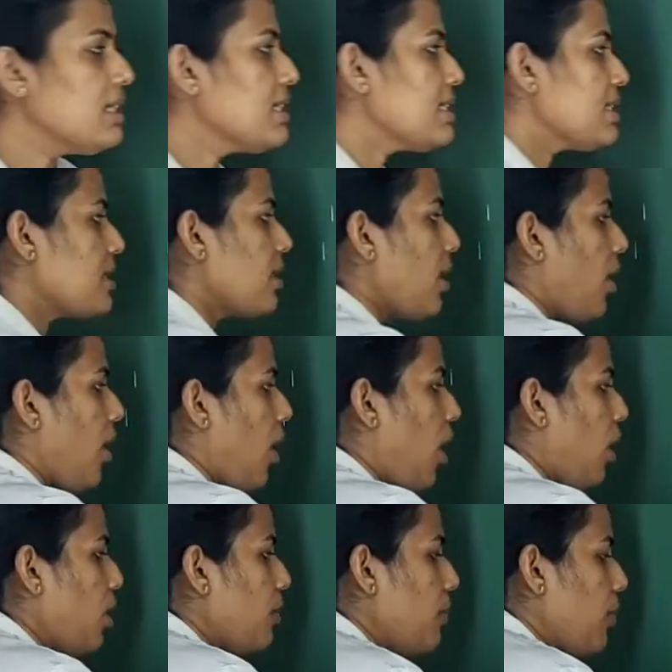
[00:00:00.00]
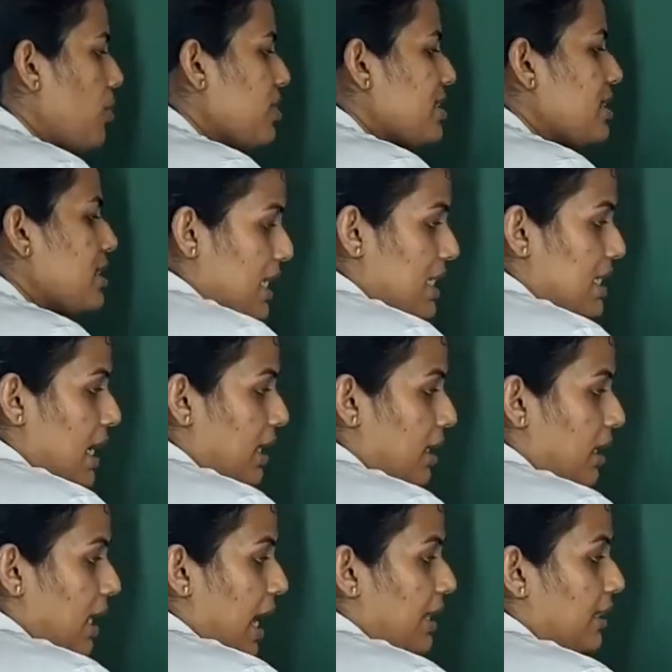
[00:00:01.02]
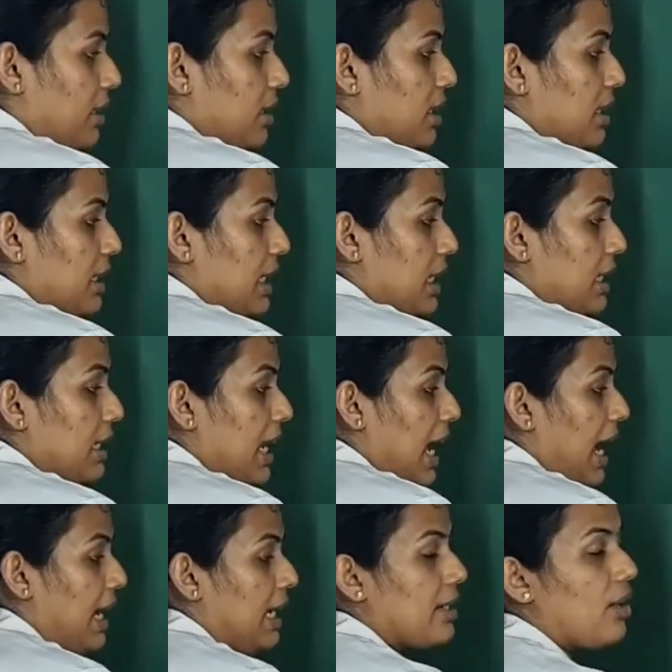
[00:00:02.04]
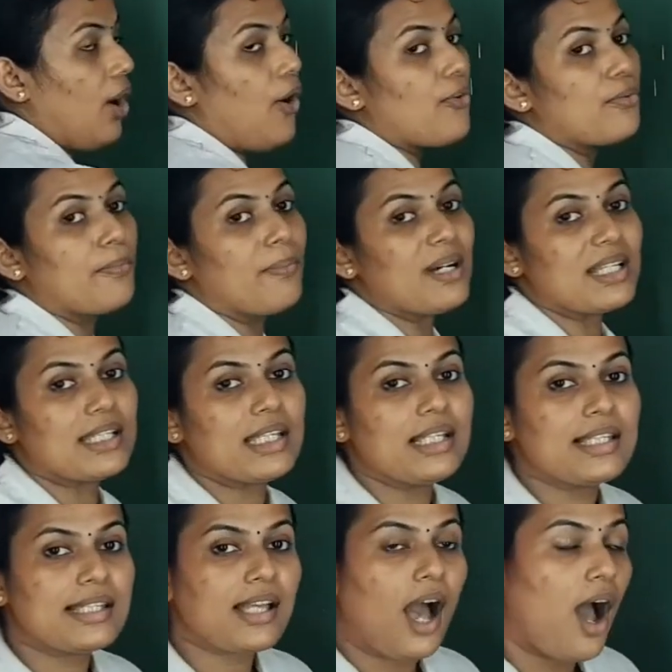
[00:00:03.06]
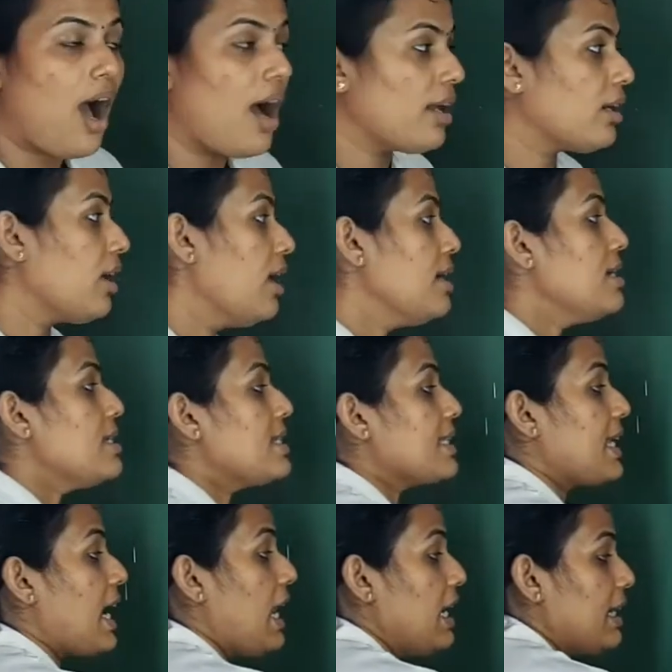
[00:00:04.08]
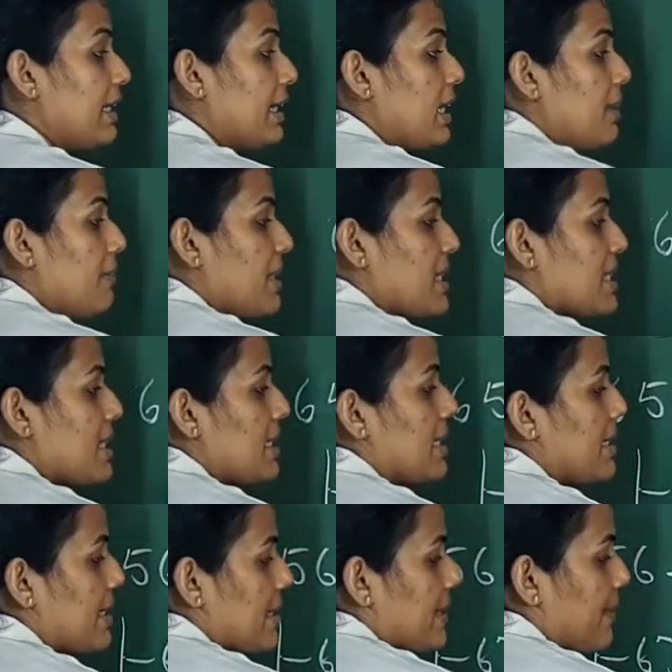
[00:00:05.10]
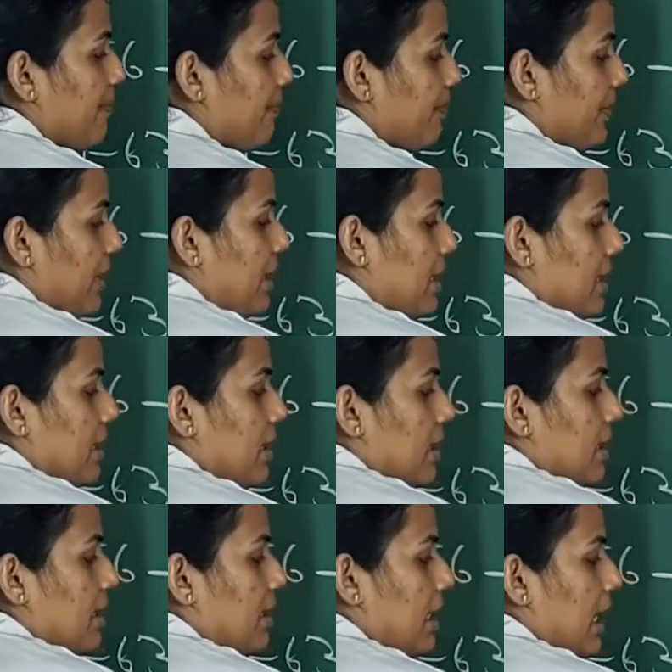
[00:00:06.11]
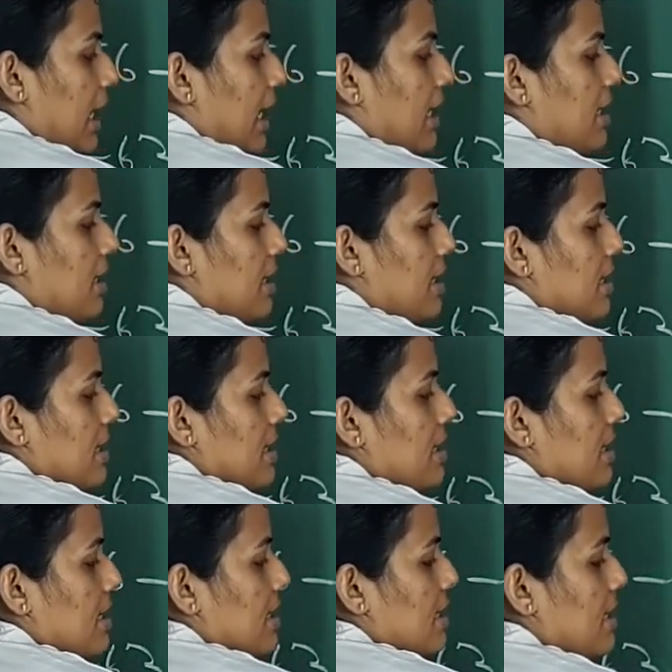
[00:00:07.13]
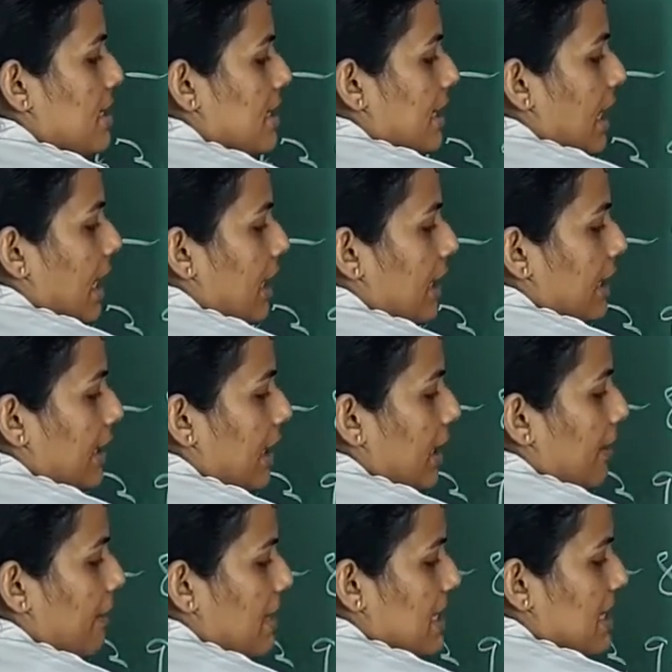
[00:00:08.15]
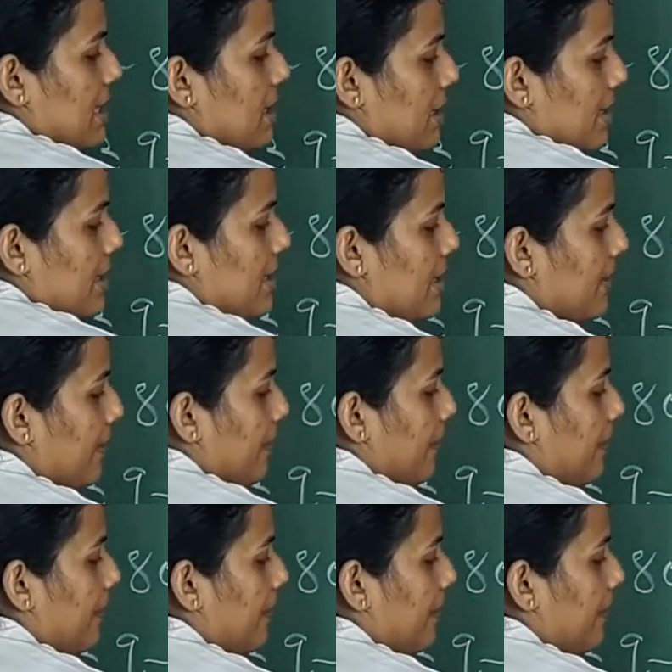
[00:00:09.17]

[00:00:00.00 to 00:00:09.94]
this, almost 639 of muscles are skeletal muscles. They are skeletal muscles.